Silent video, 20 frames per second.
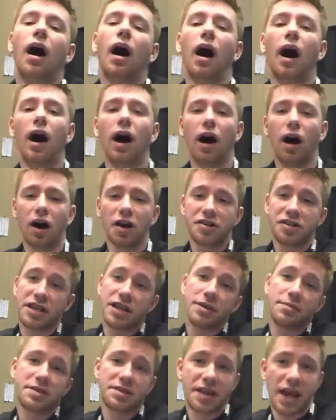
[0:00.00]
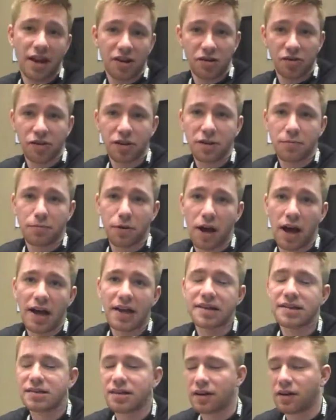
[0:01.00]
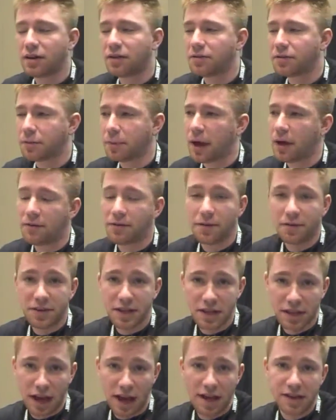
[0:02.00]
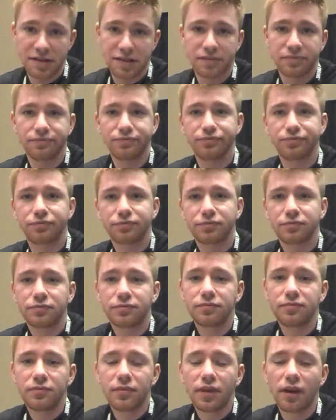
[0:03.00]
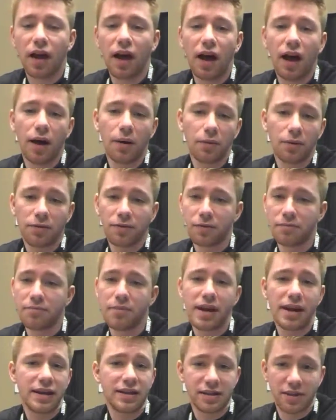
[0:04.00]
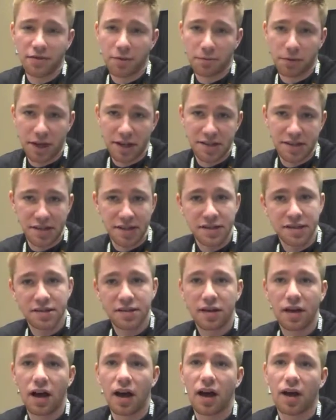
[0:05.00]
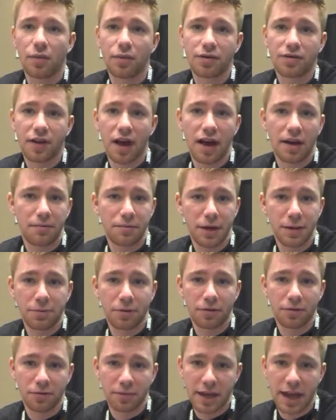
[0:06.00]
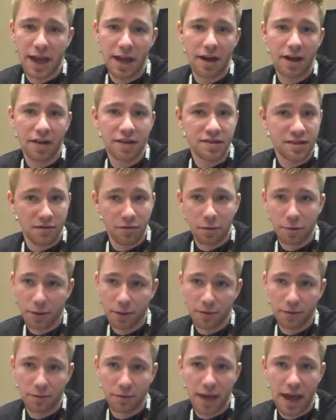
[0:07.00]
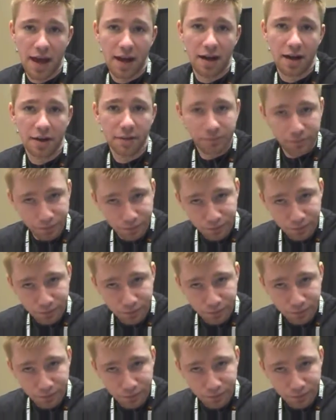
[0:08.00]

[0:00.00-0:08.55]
Our team is actually comprised of about 15 guys. We're from many different places. We've got people from Canada, several people from Canada.